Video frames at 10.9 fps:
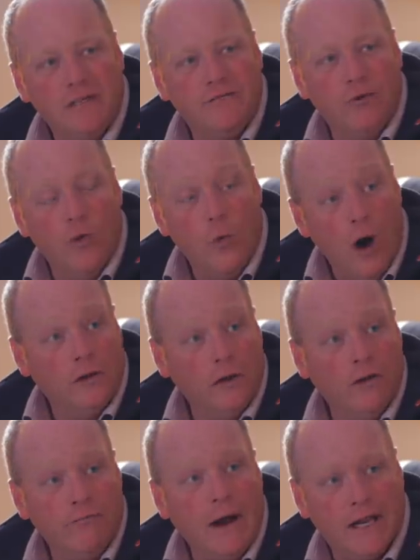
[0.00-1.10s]
there is for
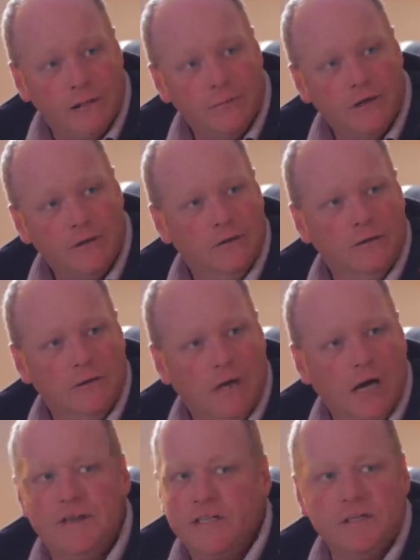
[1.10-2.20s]
wildlife management.
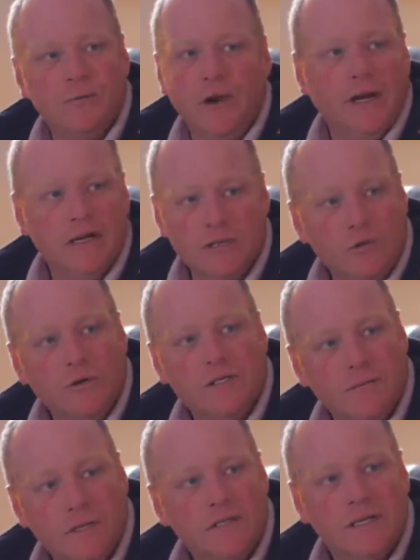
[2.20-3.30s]
Uh, the spring
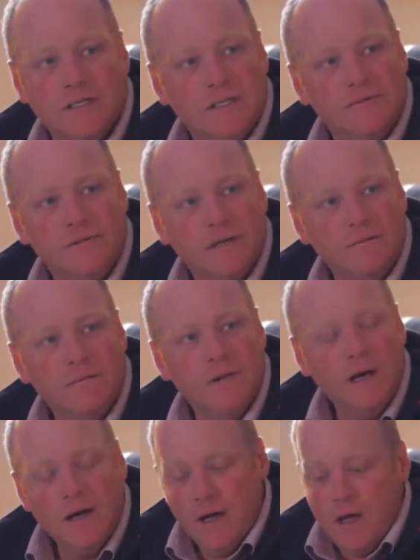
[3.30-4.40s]
is always the most sensitive
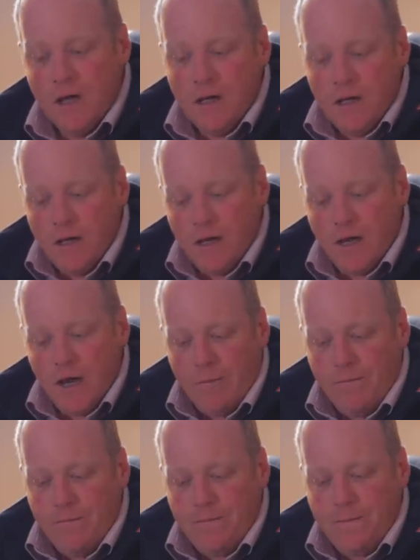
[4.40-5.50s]
time.
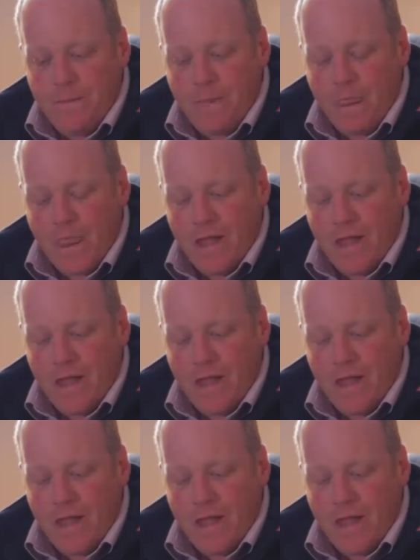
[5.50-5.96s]
Um,